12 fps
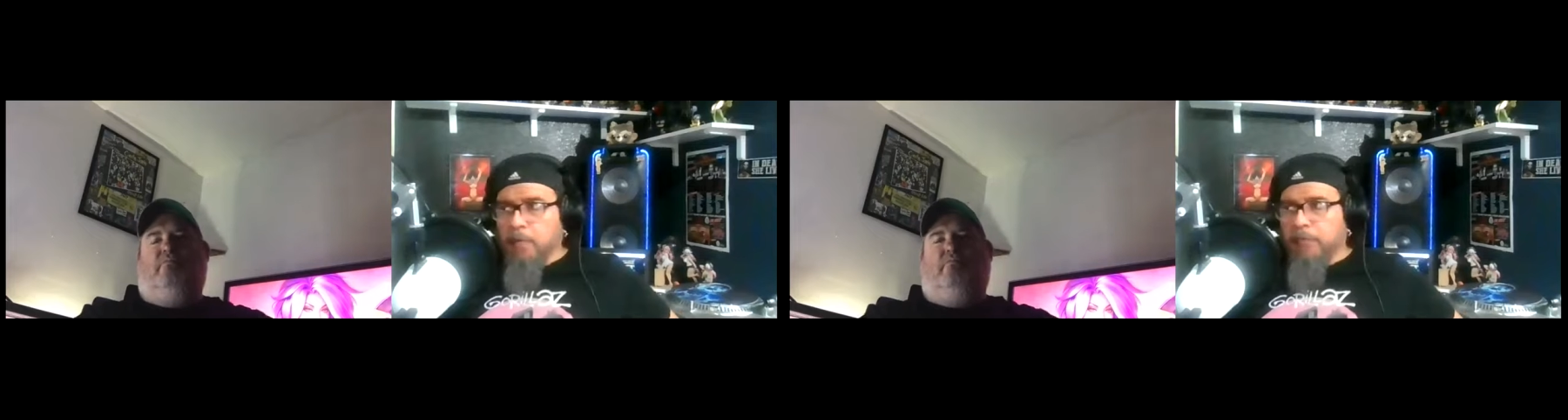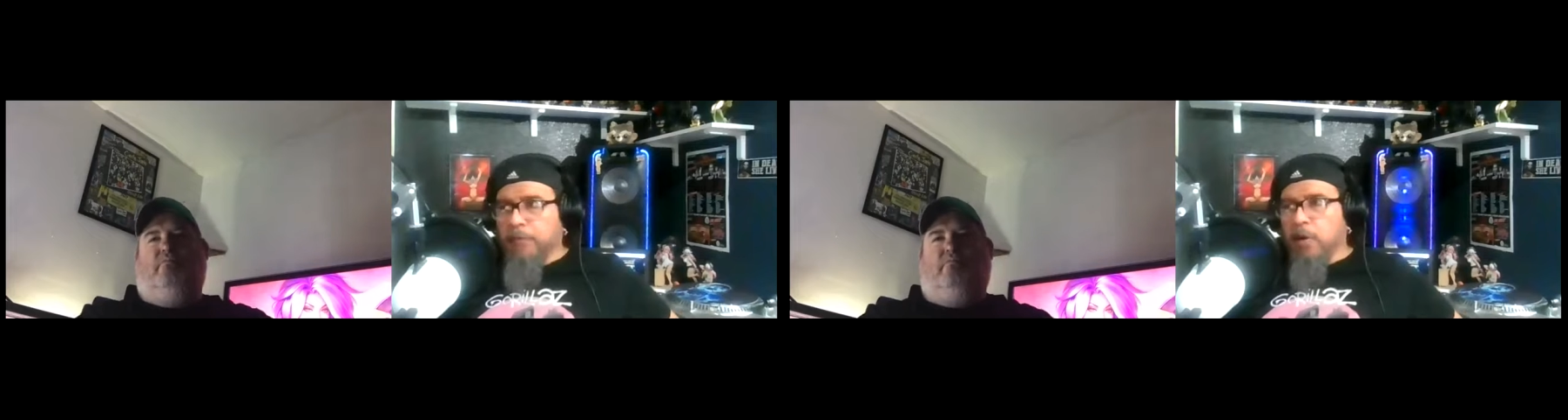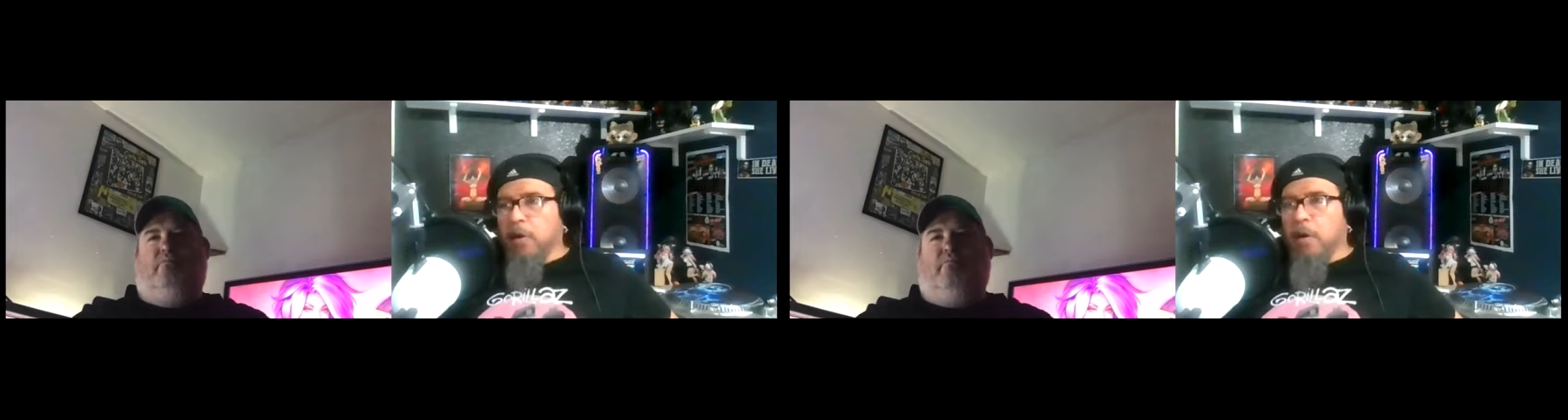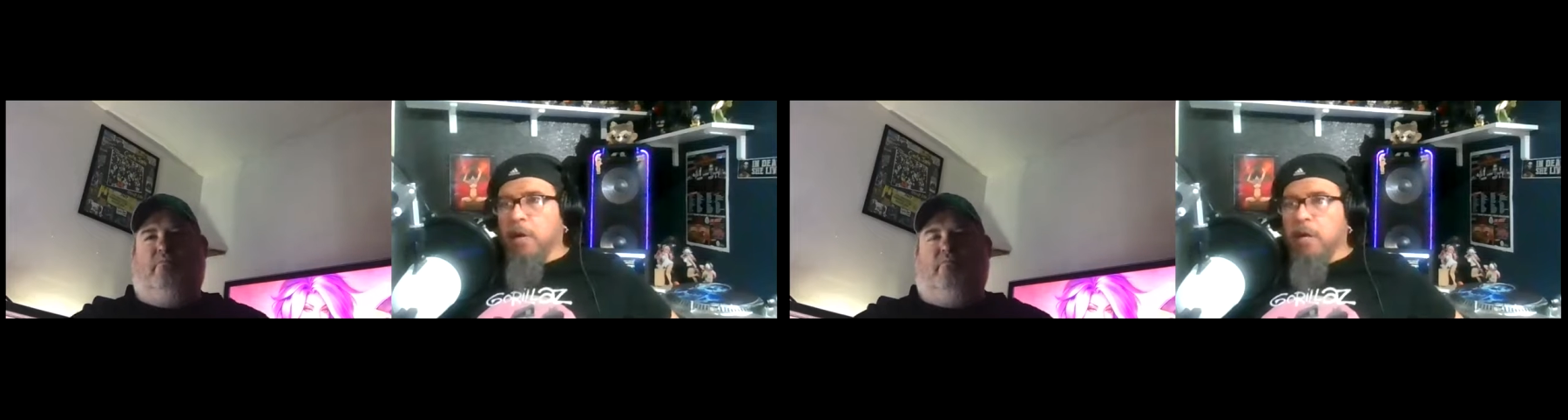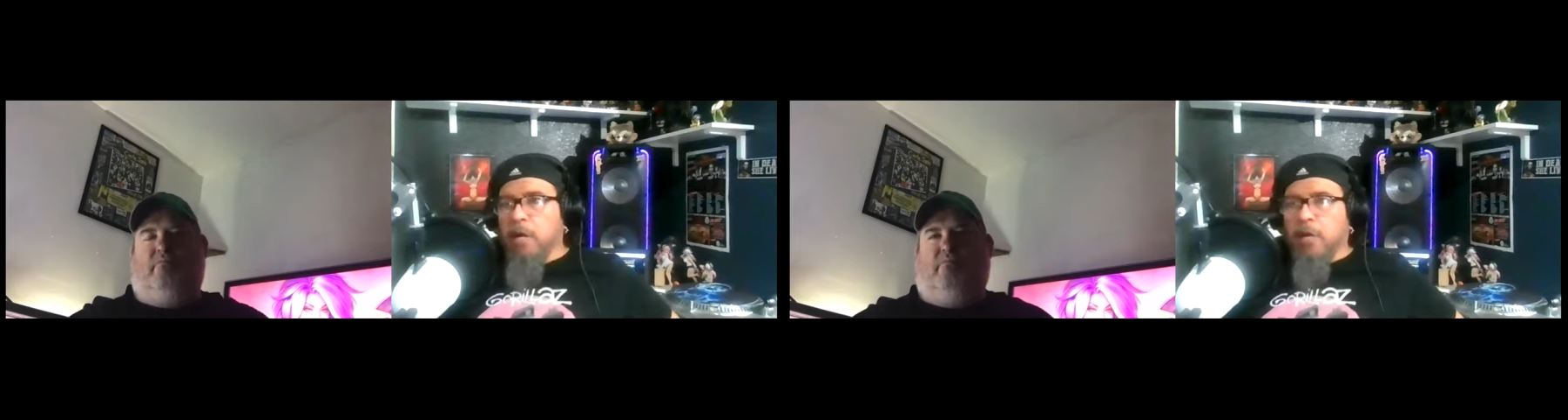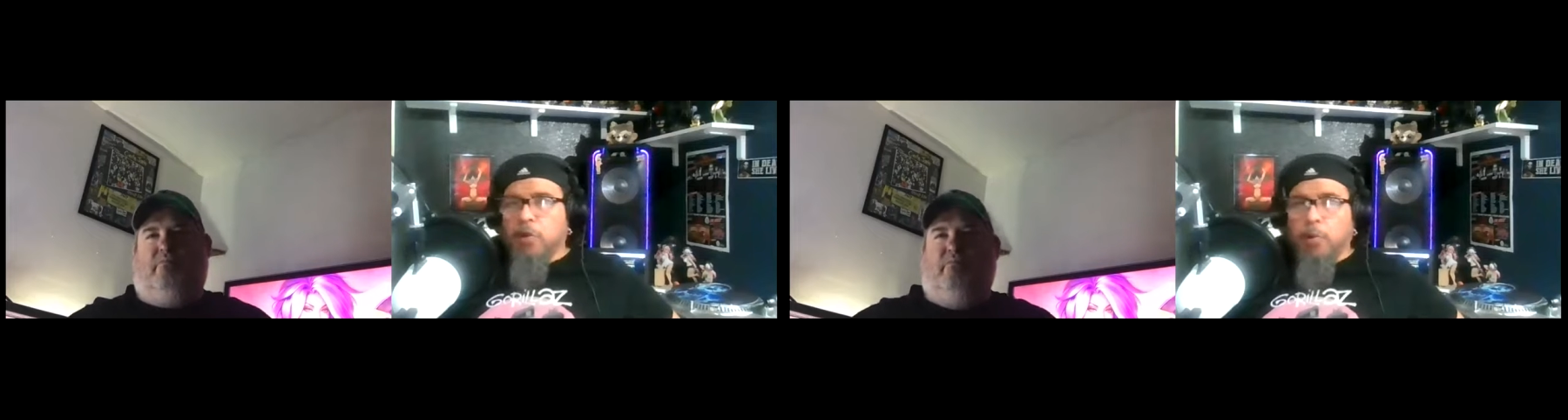Fair on
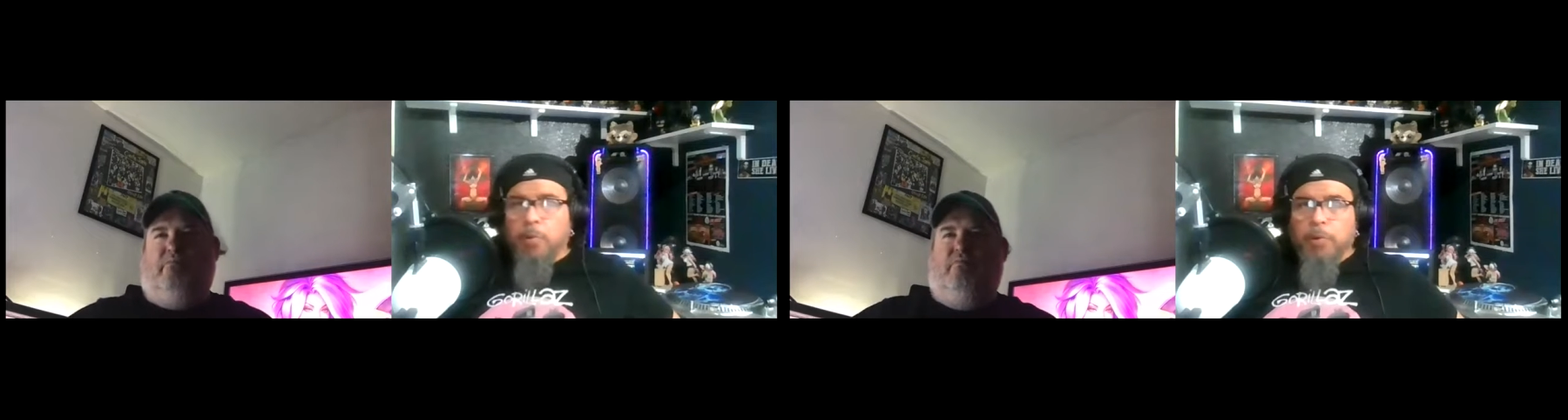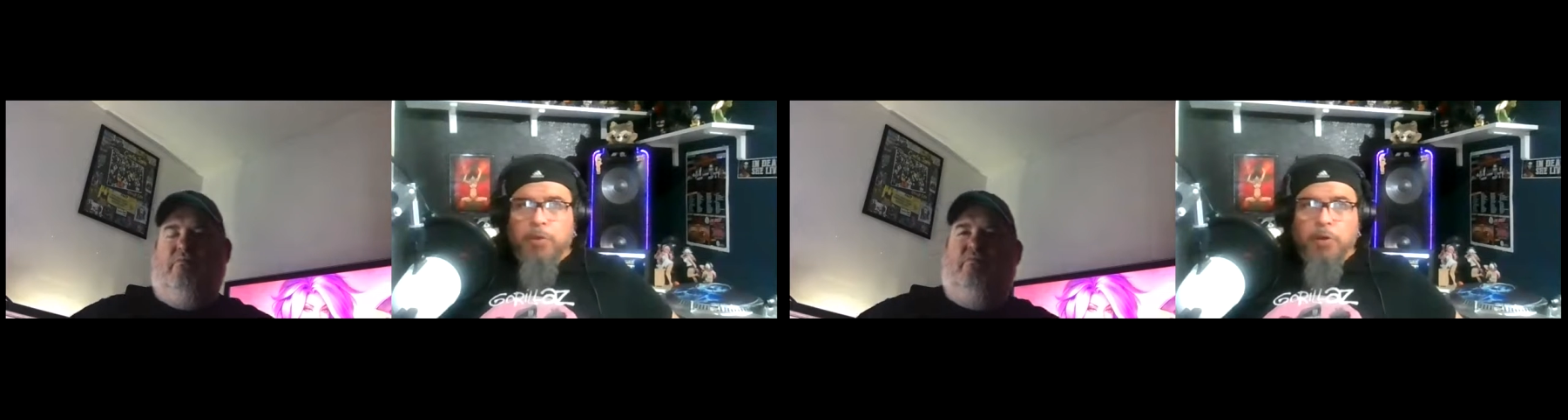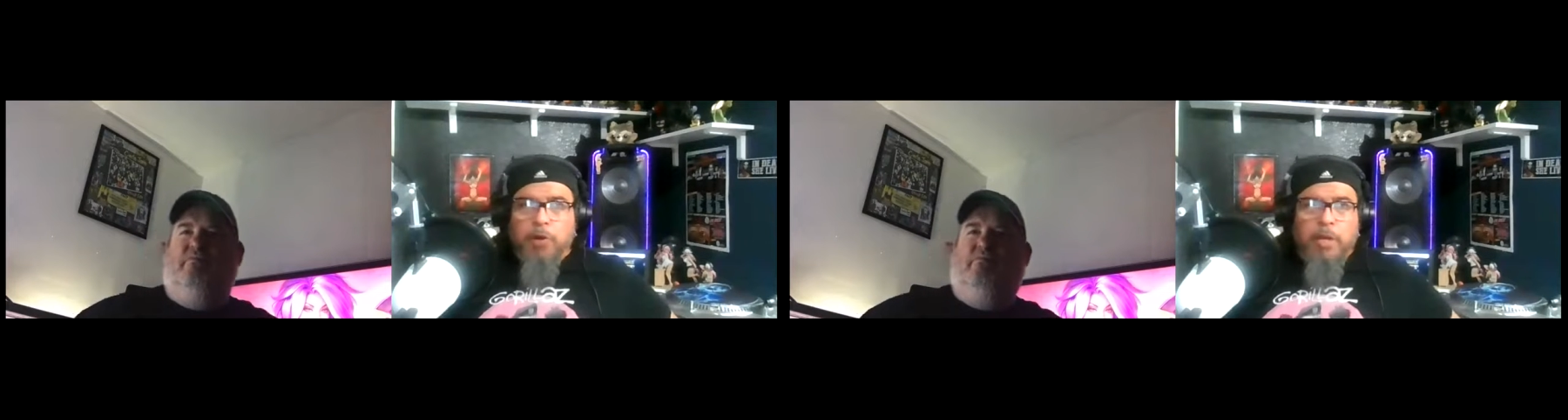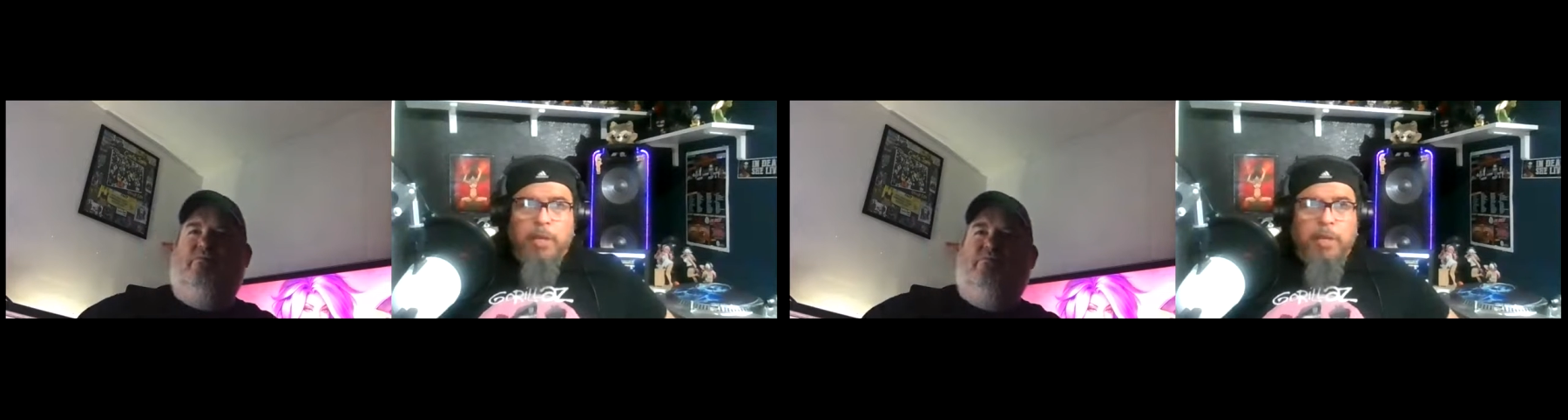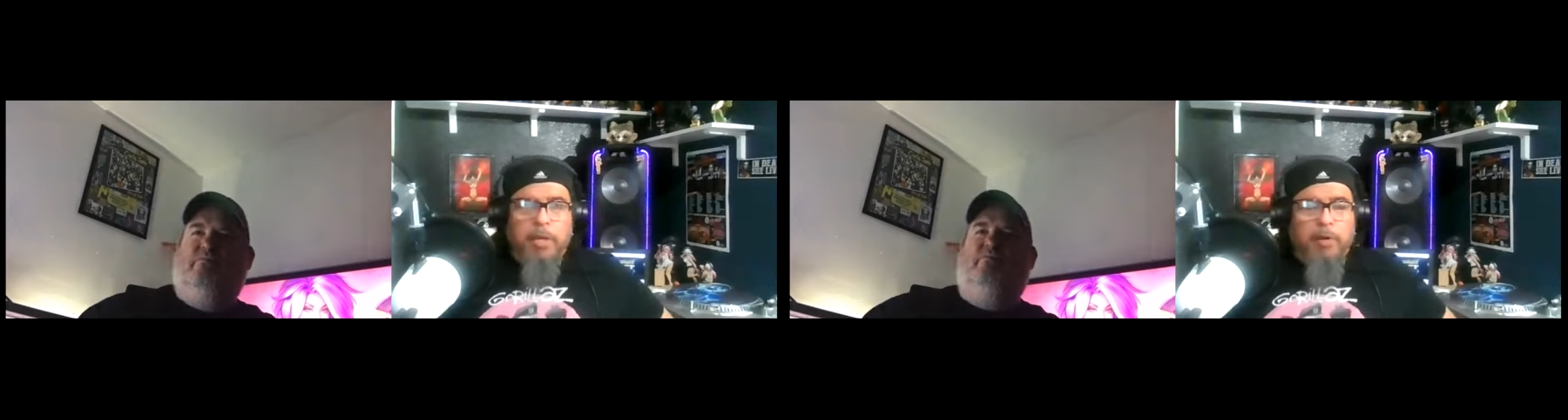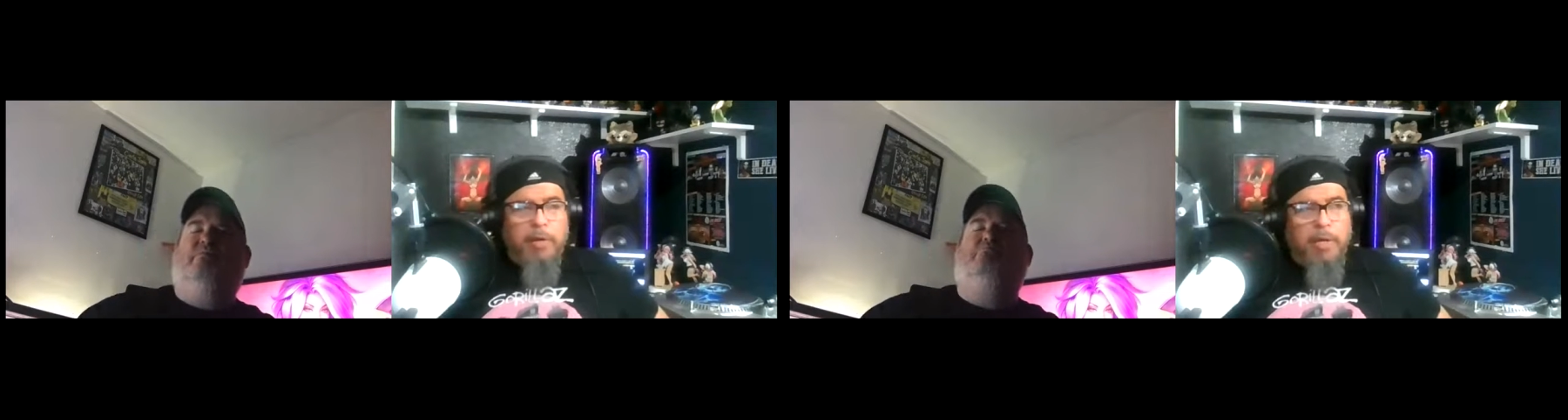October 30th
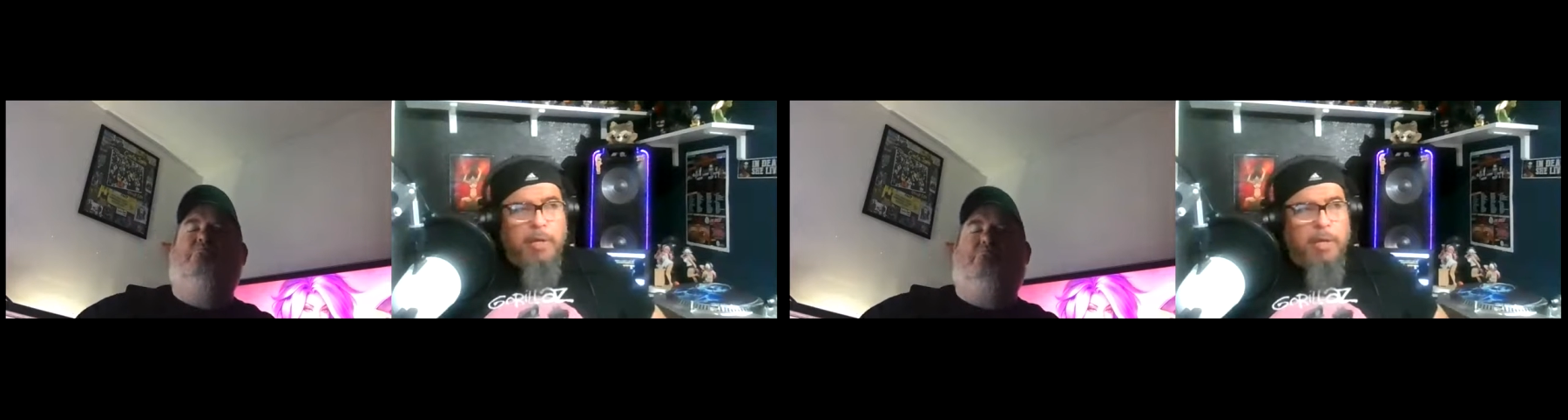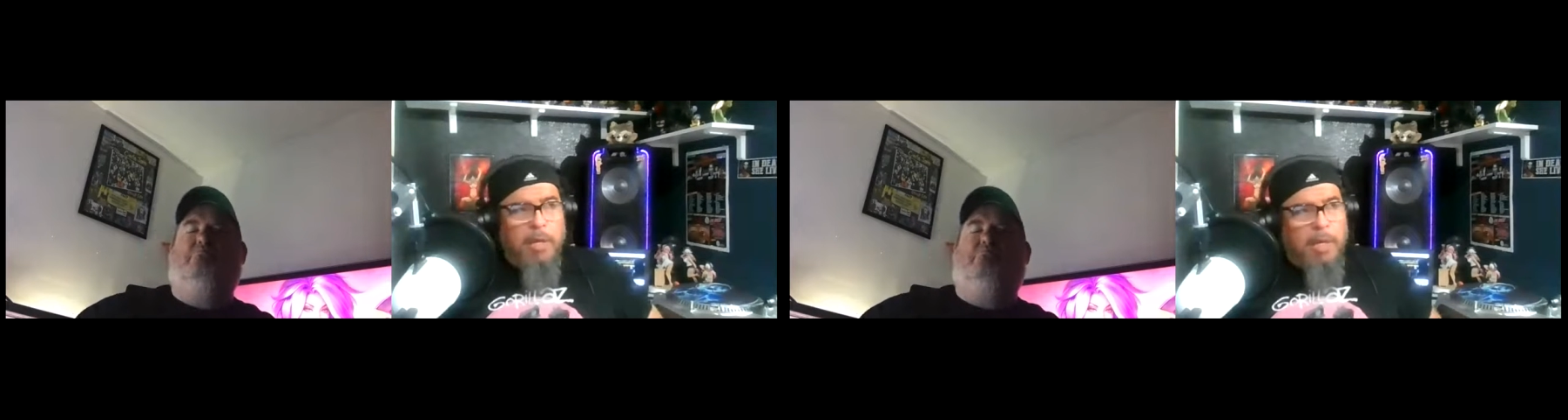here in